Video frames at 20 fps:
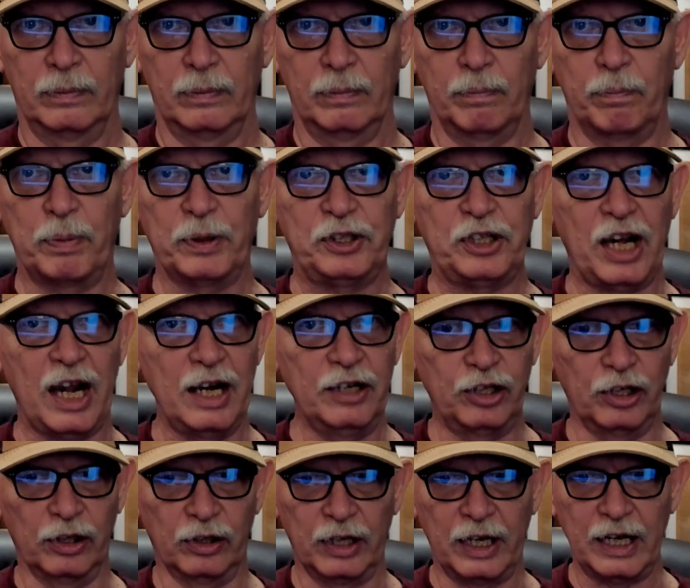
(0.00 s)

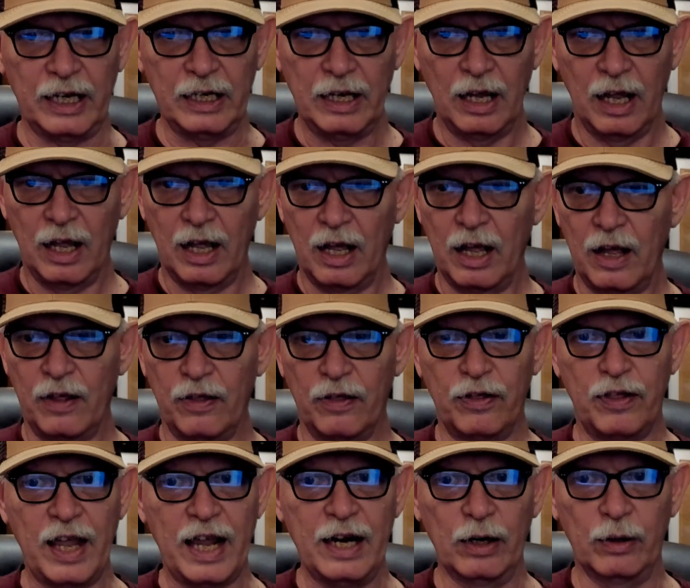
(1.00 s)
Potentially,
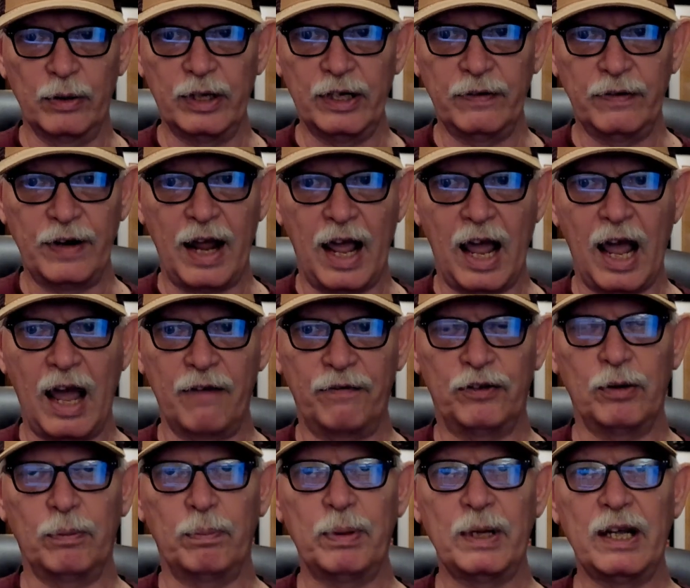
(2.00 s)
they don't even have
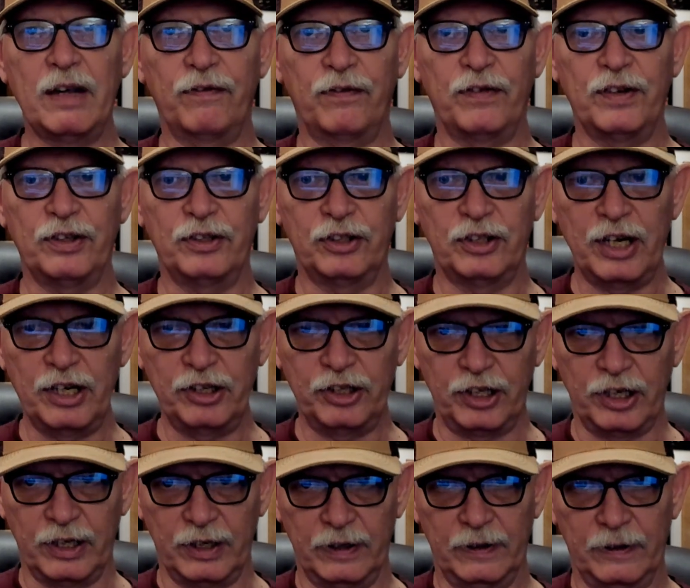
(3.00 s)
to be a
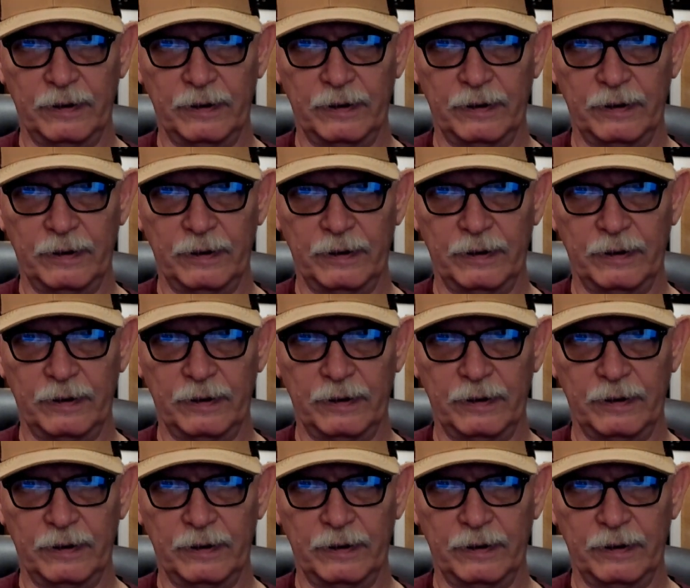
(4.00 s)
physician